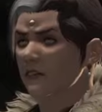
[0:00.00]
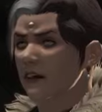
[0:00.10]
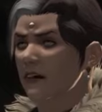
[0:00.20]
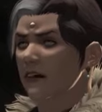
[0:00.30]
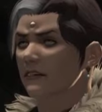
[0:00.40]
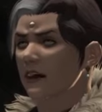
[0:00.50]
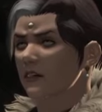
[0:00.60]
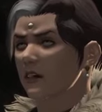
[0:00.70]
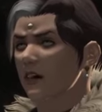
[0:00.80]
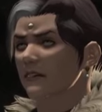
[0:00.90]

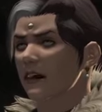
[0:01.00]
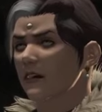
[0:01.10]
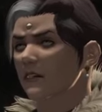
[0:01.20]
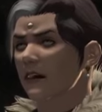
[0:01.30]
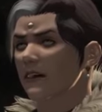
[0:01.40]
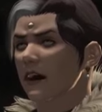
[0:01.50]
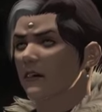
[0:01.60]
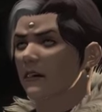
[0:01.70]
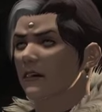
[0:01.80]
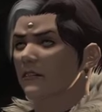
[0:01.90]
completely throws off
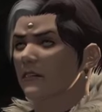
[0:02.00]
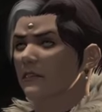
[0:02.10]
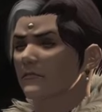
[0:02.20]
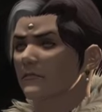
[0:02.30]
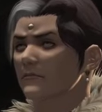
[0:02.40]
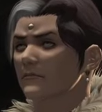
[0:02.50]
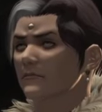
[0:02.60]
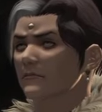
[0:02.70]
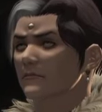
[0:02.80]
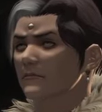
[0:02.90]
your expectations
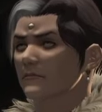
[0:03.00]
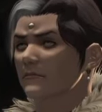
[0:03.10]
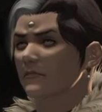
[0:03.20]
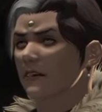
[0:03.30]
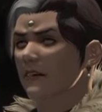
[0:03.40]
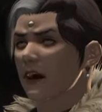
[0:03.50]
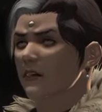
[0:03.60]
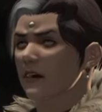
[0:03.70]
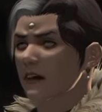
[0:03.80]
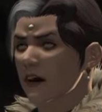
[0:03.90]
and
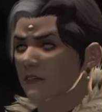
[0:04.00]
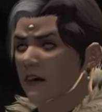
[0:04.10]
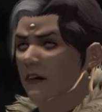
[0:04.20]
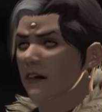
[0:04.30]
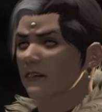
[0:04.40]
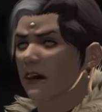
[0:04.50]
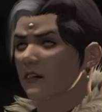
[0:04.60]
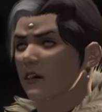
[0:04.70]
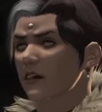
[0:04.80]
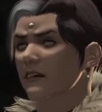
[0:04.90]
raises just a whole
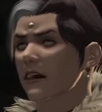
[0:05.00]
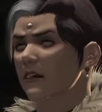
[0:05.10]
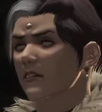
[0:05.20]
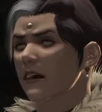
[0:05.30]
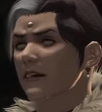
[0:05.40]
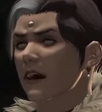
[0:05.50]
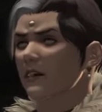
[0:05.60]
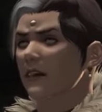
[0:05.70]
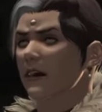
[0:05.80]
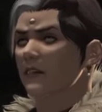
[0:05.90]
bunch of new questions.